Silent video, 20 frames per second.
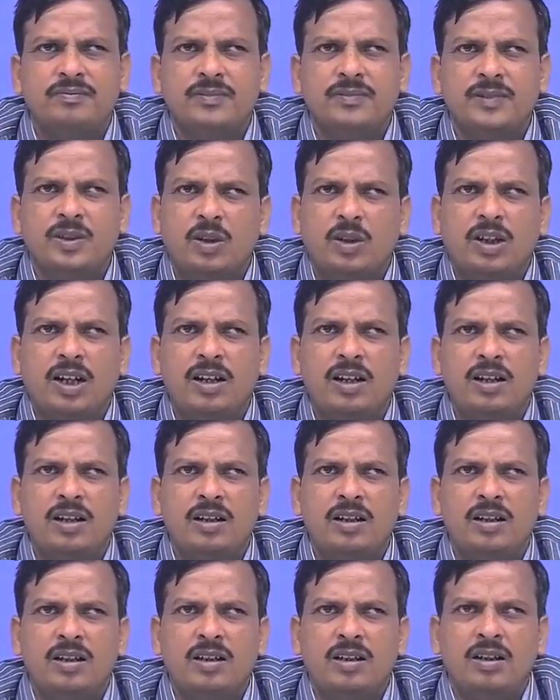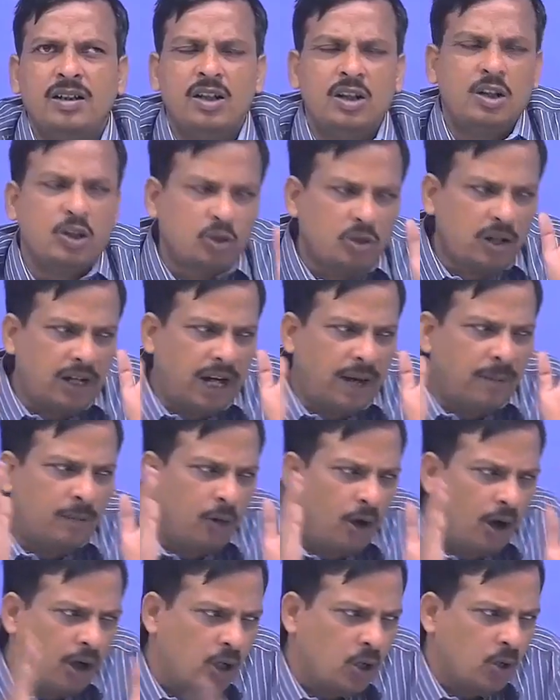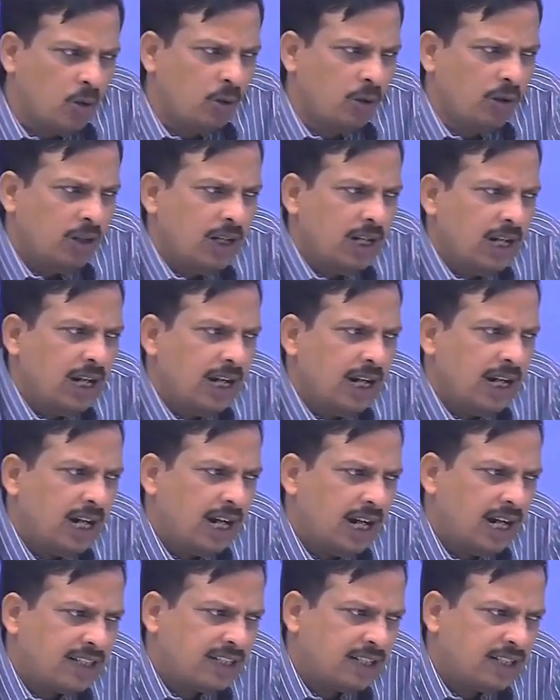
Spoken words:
Okay. So, a module has